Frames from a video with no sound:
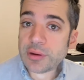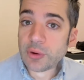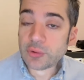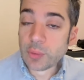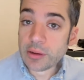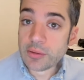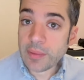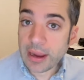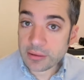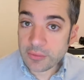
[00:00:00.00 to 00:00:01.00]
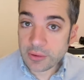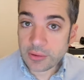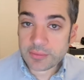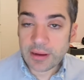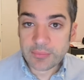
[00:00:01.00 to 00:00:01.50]
Remo, and welcome back to the New
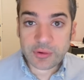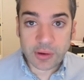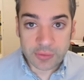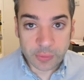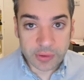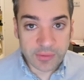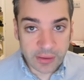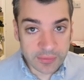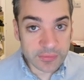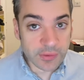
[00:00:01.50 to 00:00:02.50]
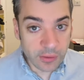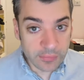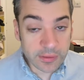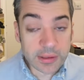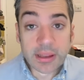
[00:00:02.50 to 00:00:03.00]
York Times Crossword Daily
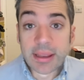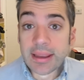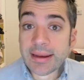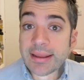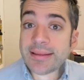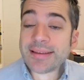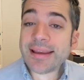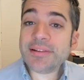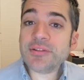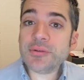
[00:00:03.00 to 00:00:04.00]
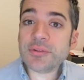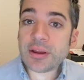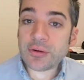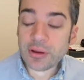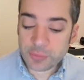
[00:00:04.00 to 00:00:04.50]
Solve. It is a
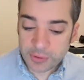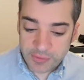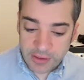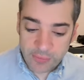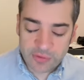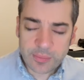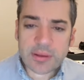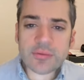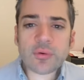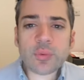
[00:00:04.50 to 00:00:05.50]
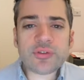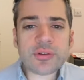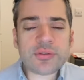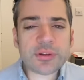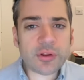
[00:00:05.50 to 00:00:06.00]
Tuesday crossword today, which means we
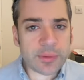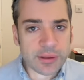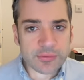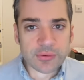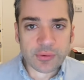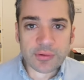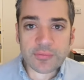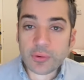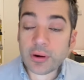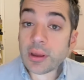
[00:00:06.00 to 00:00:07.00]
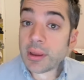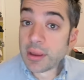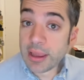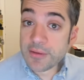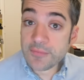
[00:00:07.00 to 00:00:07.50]
should still be in store for
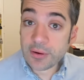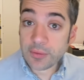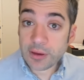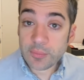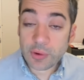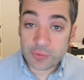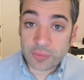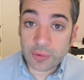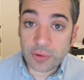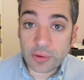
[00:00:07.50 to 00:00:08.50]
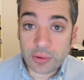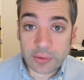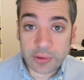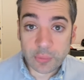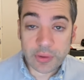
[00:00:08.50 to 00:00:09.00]
a fairly approachable
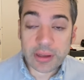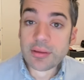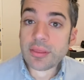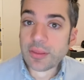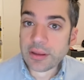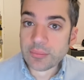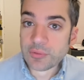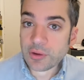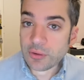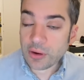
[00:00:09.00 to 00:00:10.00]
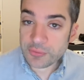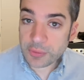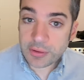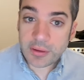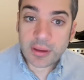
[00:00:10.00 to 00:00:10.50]
early week themed
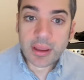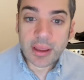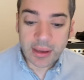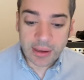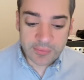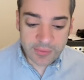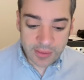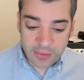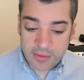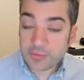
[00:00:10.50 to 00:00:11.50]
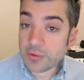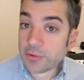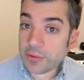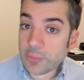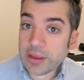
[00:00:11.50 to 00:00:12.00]
crossword. And this
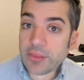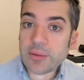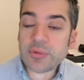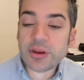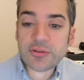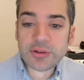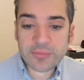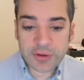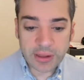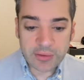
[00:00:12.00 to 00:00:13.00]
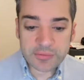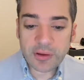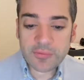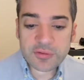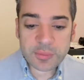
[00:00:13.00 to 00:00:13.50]
early week themed edition of the Daily
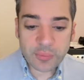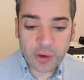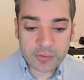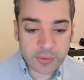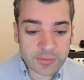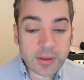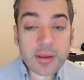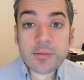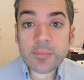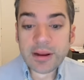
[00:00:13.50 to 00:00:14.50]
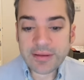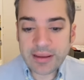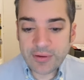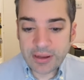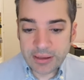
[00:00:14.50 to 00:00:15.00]
Solve has been brought to us by
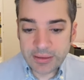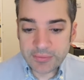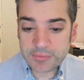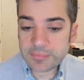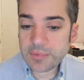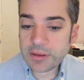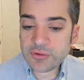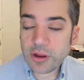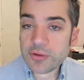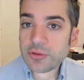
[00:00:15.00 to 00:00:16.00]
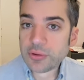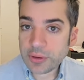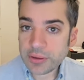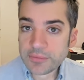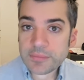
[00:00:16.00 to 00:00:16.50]
David Innes, Josh
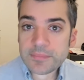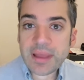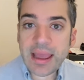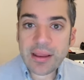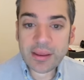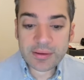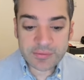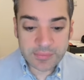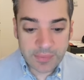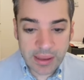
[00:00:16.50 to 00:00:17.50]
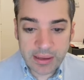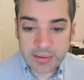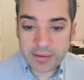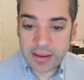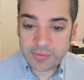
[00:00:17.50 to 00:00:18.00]
Lucas, Alex,
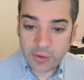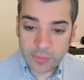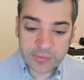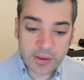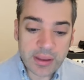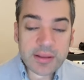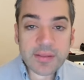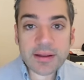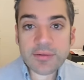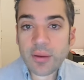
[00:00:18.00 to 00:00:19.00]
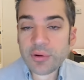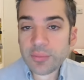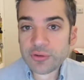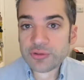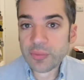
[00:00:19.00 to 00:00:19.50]
and, as always, the
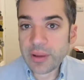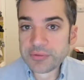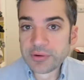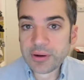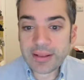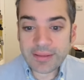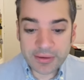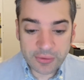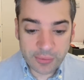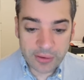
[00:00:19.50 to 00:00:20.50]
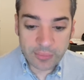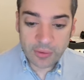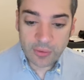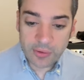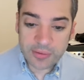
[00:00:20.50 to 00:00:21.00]
indomitable Showmaster and the
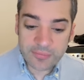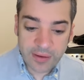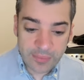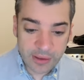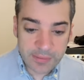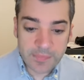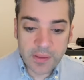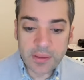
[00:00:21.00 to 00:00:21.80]
incredible Horan family.